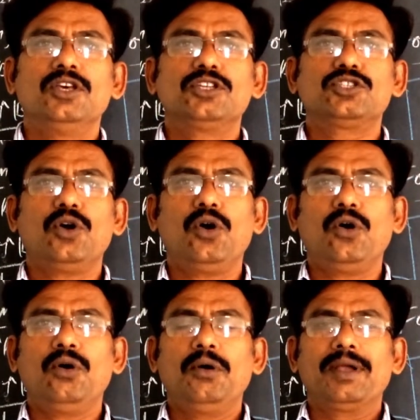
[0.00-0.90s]

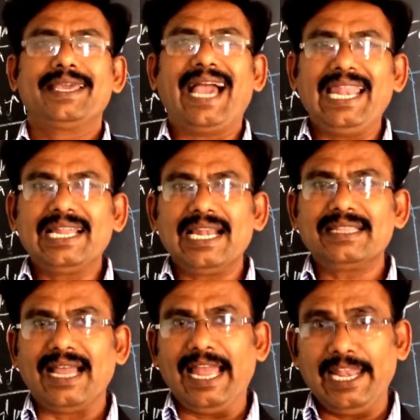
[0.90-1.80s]
So calculate
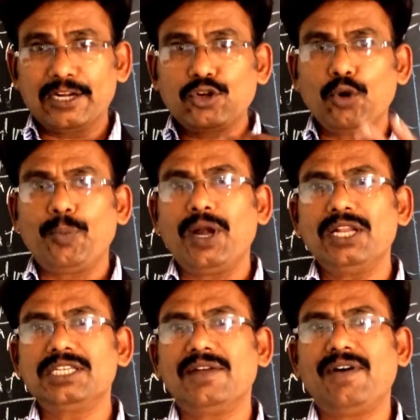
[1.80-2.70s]
the electrode
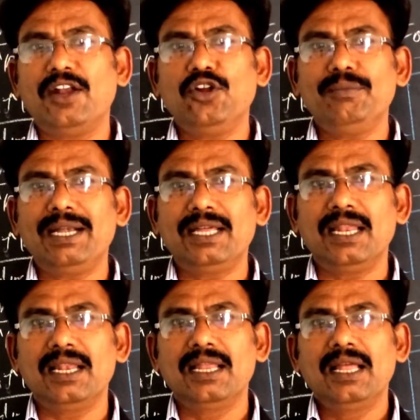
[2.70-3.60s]
potential of unknown
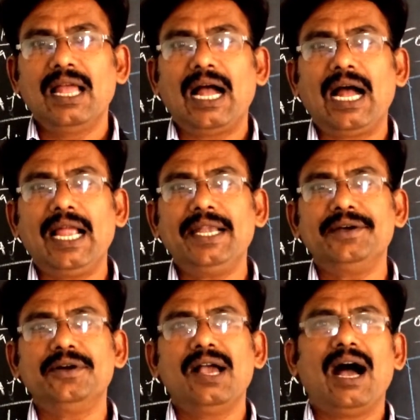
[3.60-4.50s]
metal, and
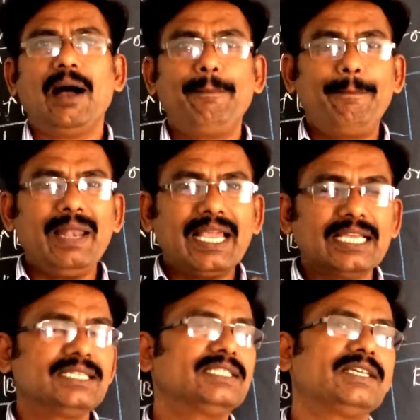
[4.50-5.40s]

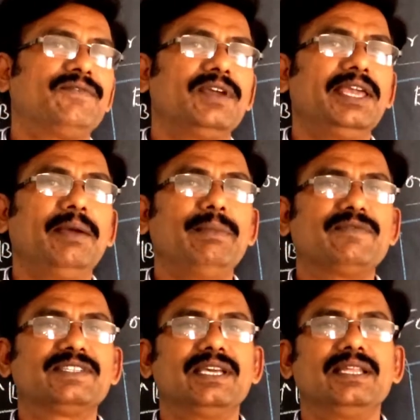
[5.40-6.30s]
applications of
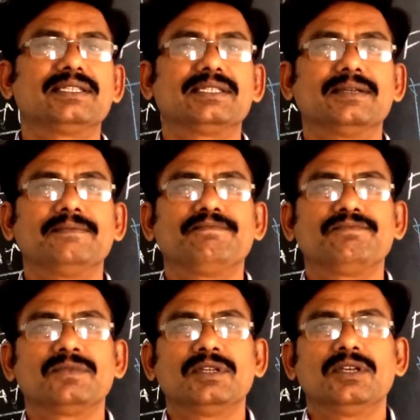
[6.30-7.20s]
EMF series.
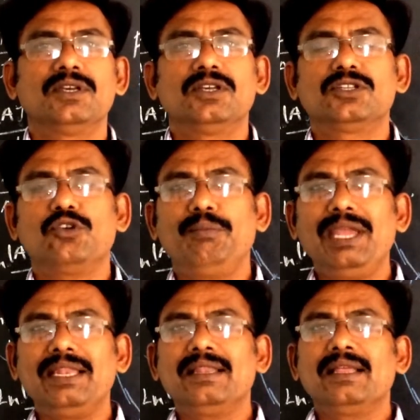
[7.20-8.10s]
So
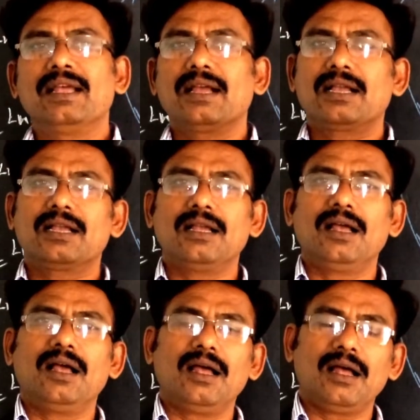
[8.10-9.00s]
and
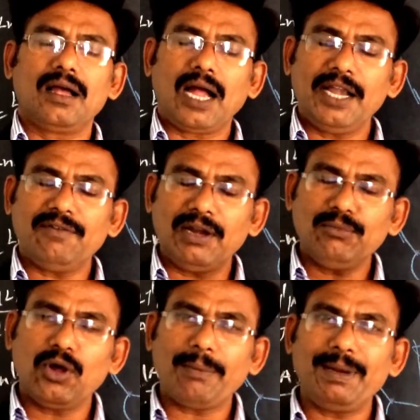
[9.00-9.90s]
one
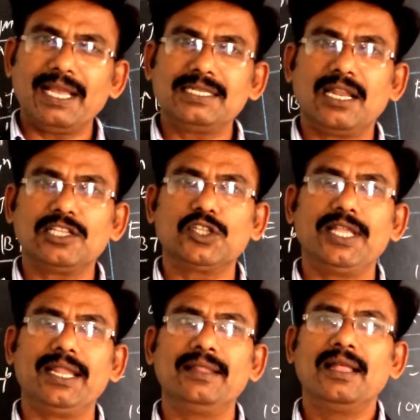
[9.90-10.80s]
more application also
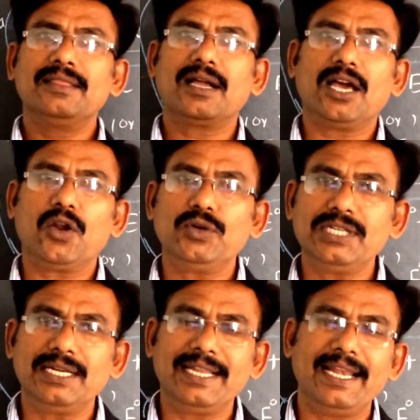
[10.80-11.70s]
there, the
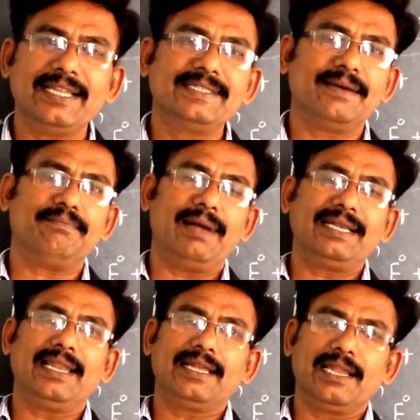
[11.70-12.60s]
corrosion tendency of
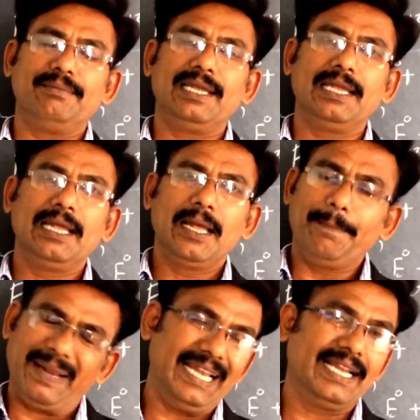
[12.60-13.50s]
metal can be
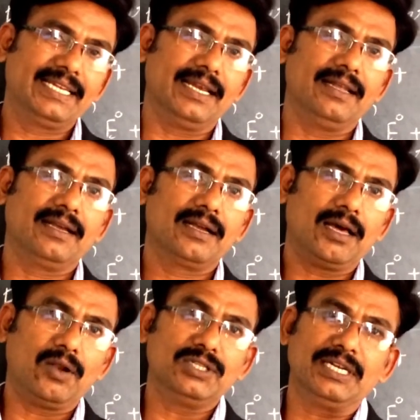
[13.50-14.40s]
predicted,
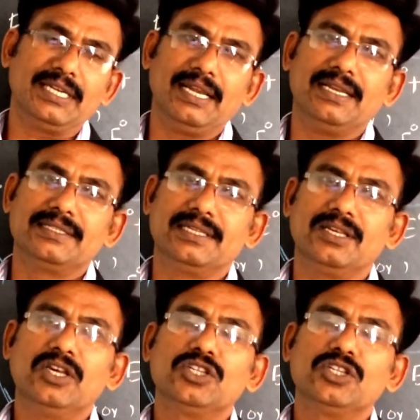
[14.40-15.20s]
corrosion tendency.